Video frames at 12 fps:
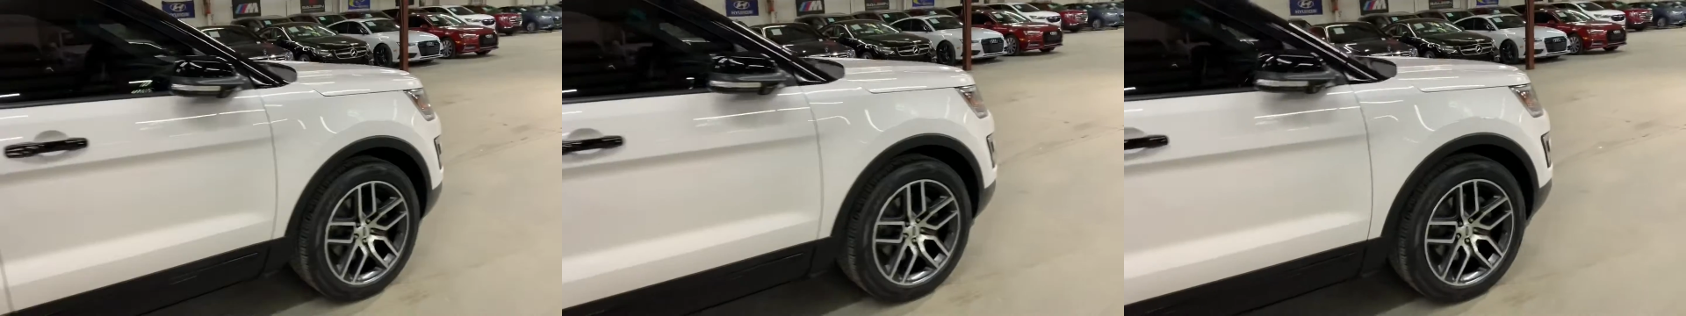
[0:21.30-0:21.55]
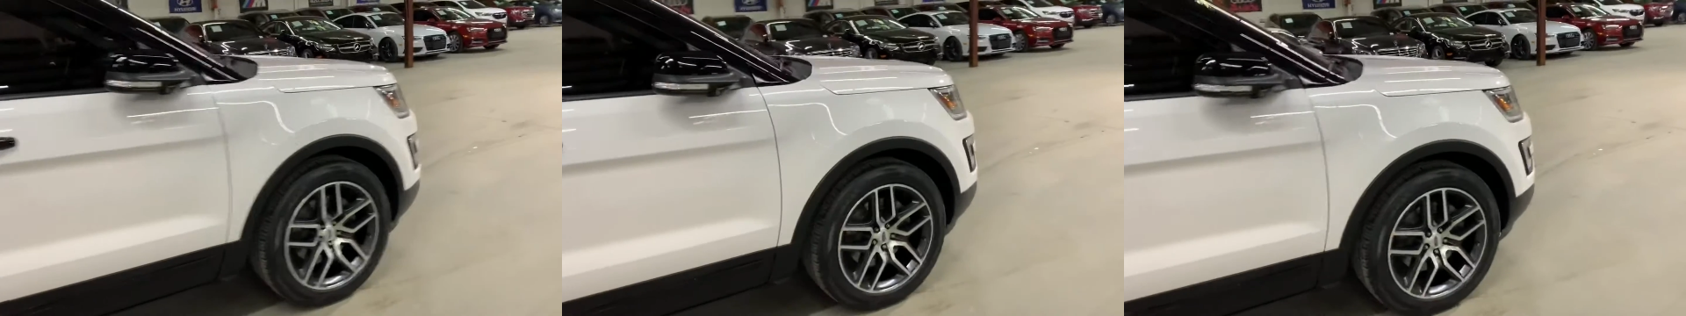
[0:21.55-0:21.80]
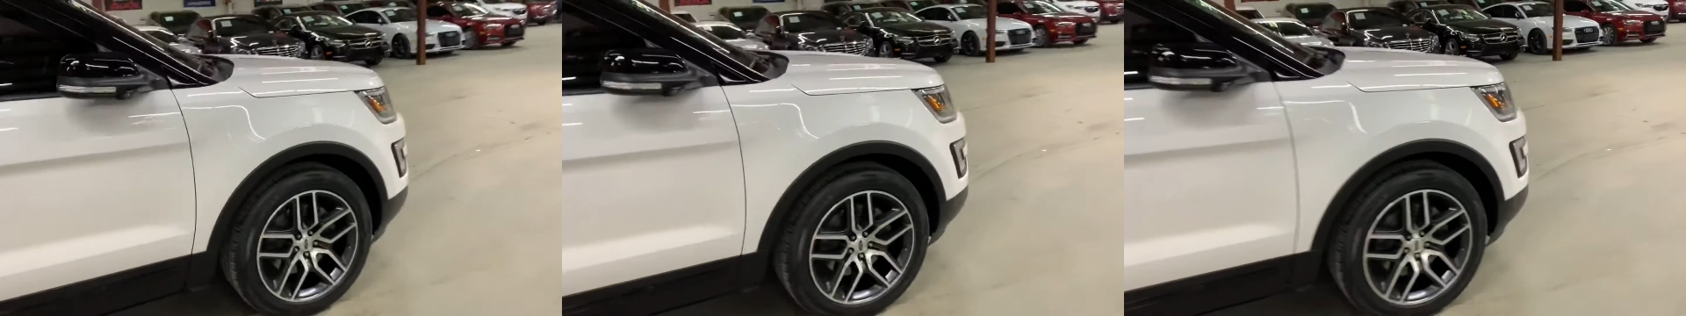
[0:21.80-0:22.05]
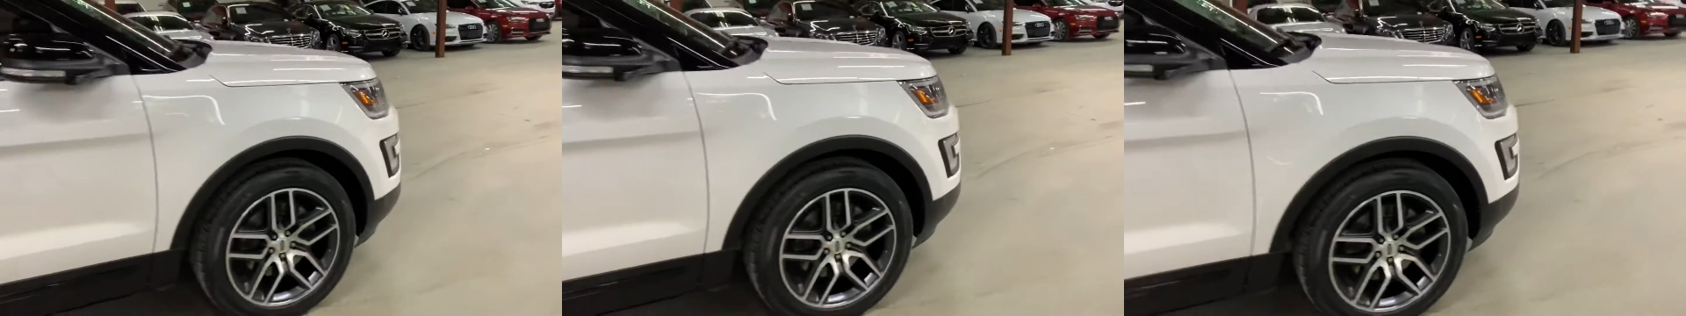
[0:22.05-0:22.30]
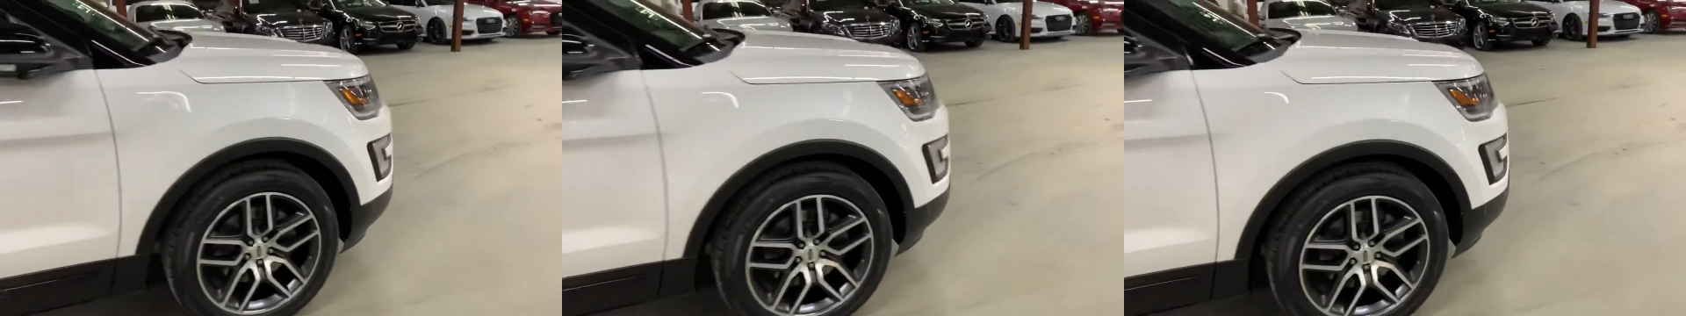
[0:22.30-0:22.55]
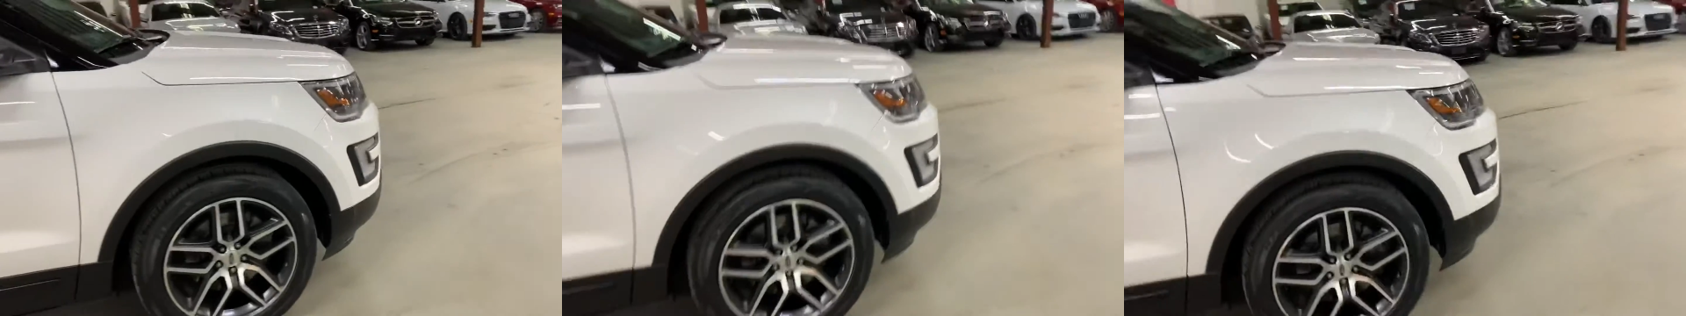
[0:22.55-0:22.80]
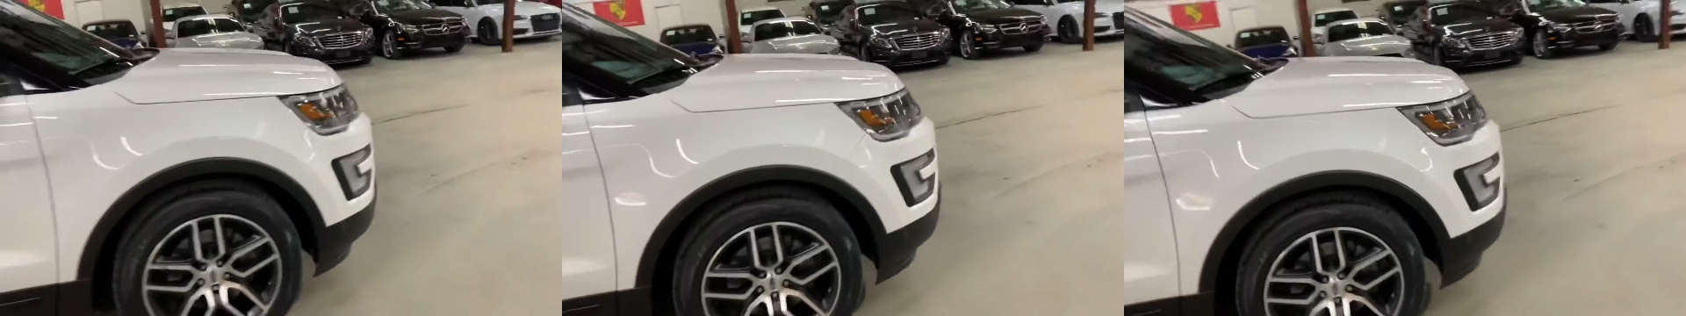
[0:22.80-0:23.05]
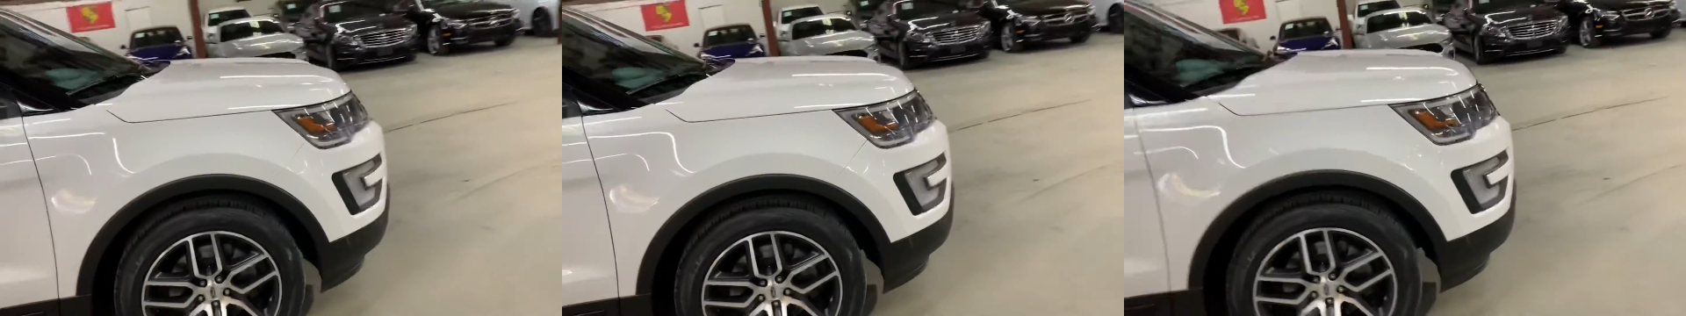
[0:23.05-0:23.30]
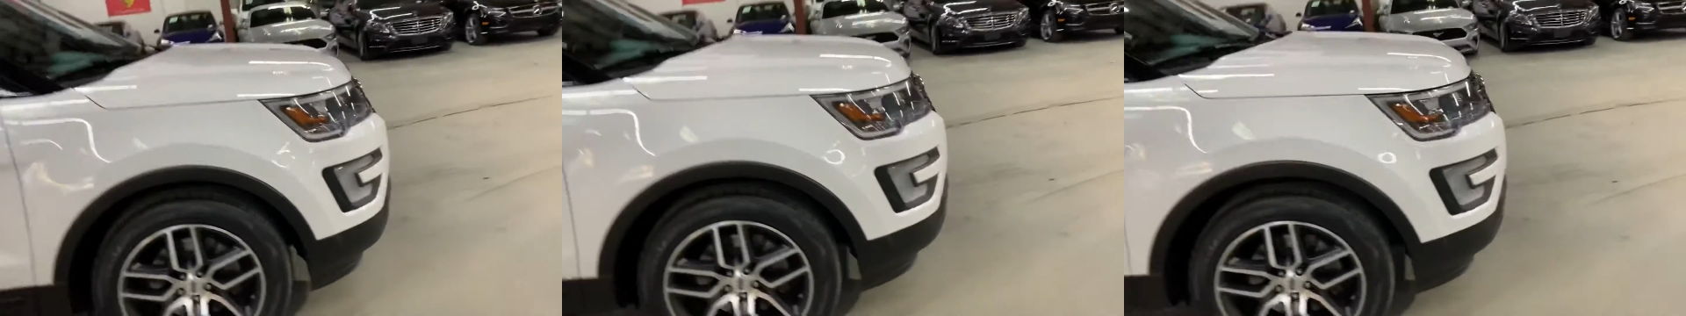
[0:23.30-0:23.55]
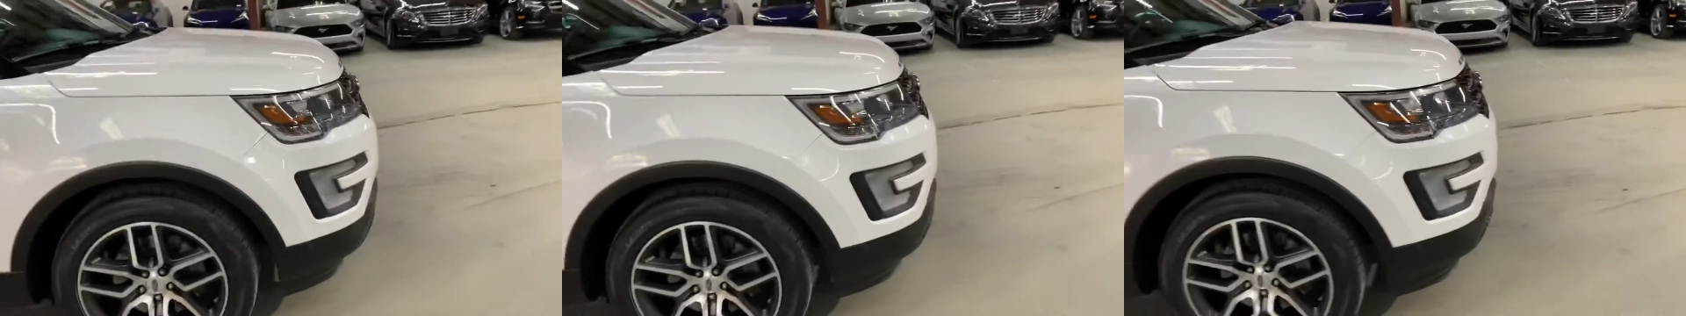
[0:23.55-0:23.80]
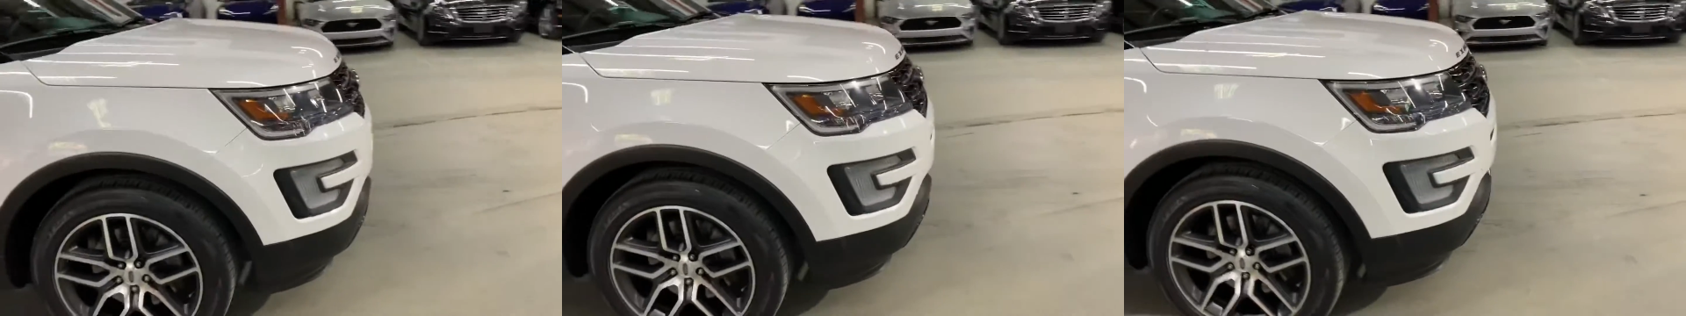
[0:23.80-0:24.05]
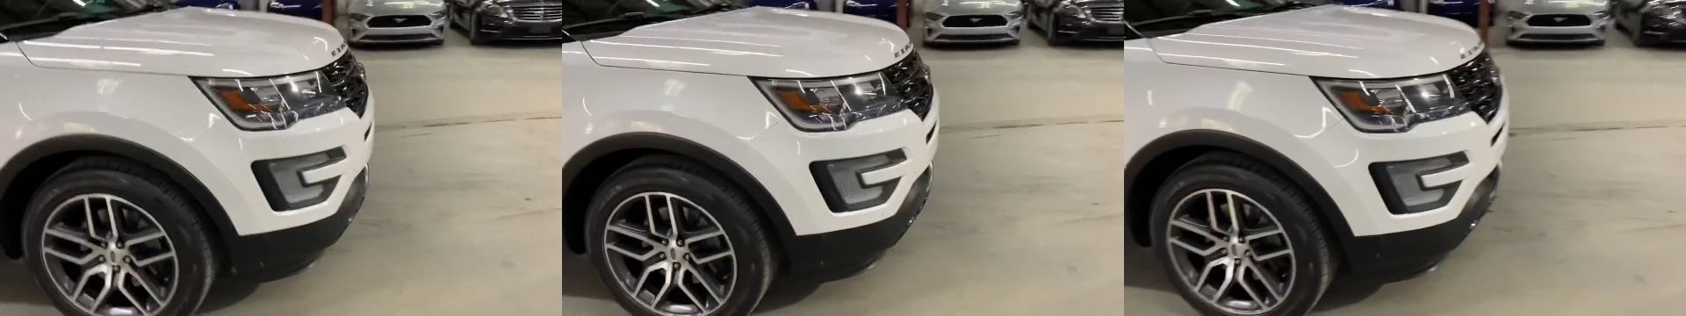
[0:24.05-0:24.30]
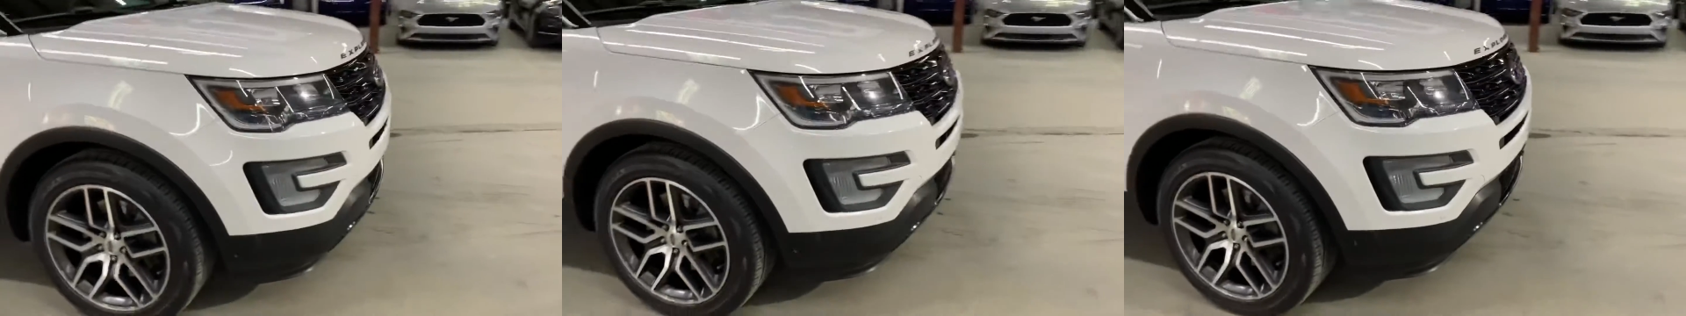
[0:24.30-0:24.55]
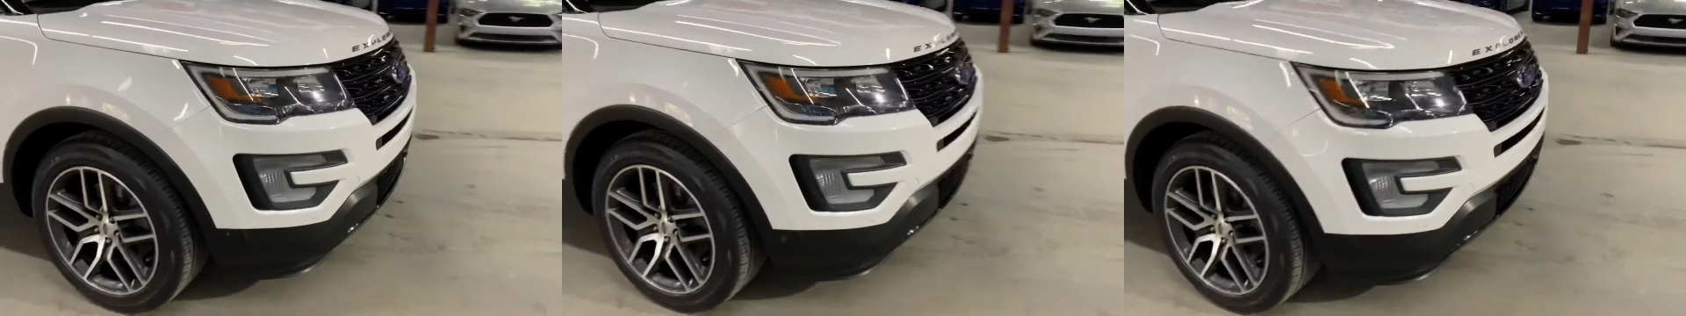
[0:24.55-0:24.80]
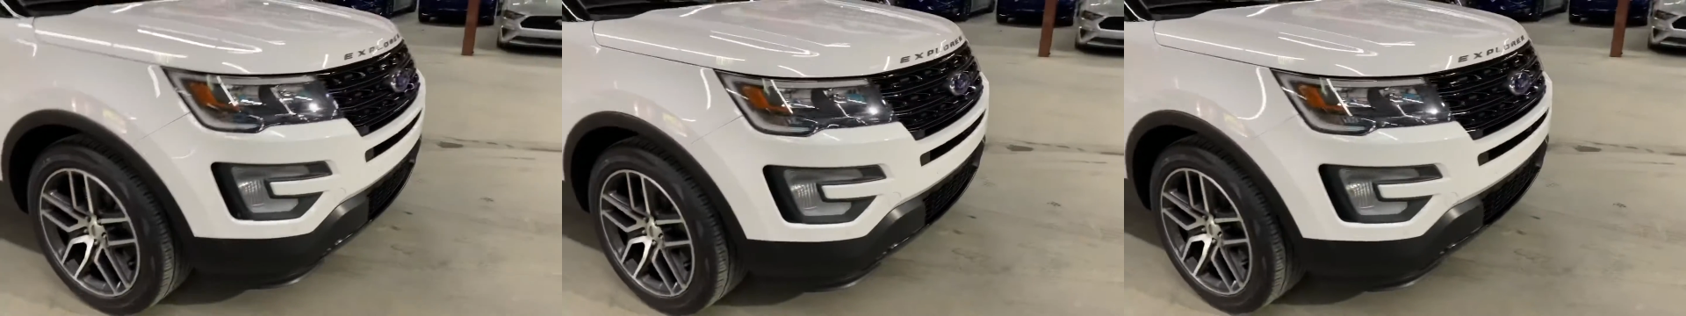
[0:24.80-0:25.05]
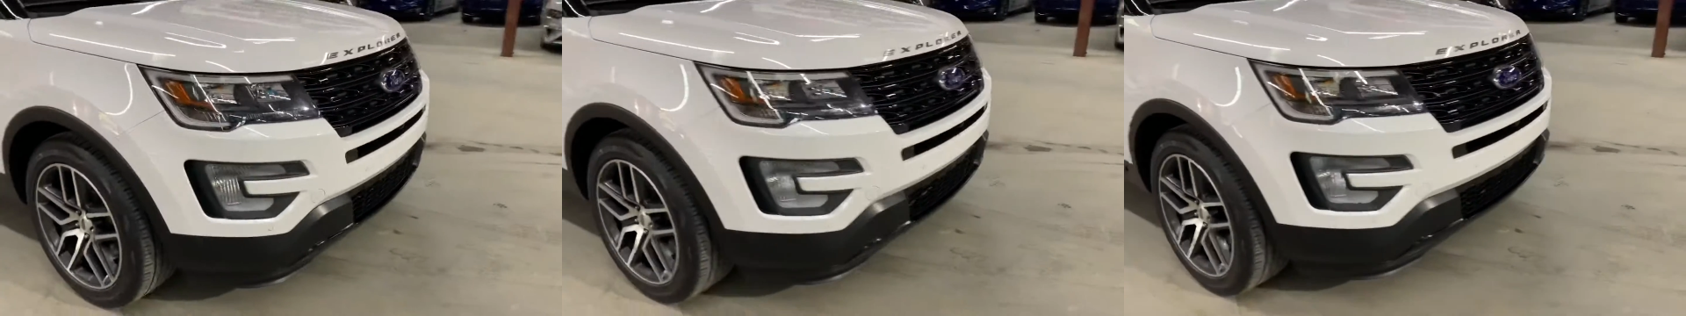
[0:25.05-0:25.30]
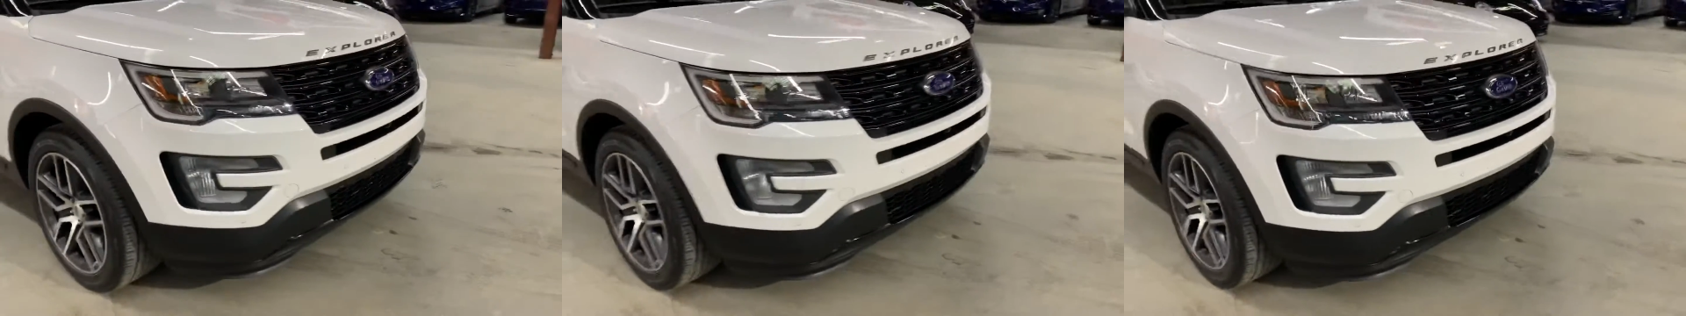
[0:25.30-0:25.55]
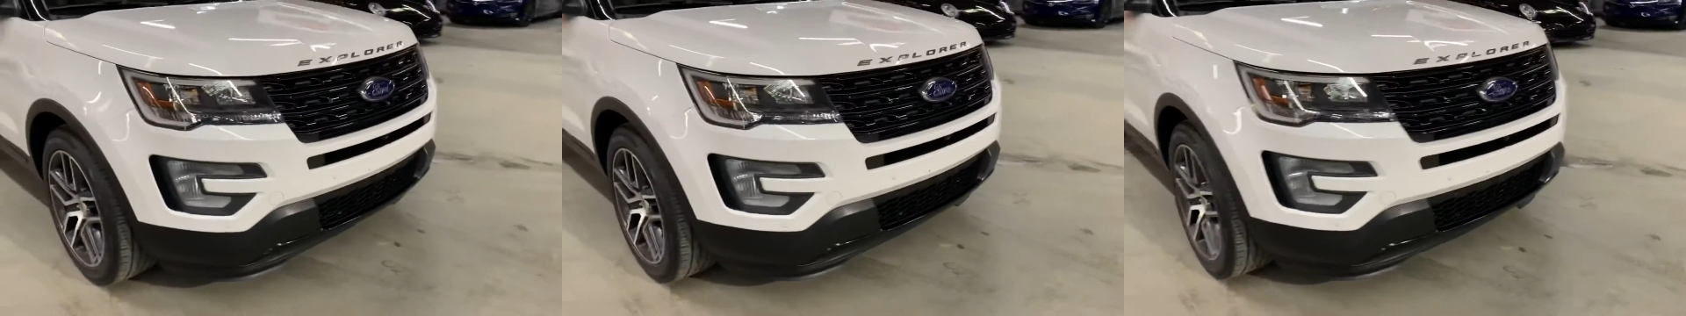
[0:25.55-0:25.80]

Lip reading: No face is visible, so there are no lips to read.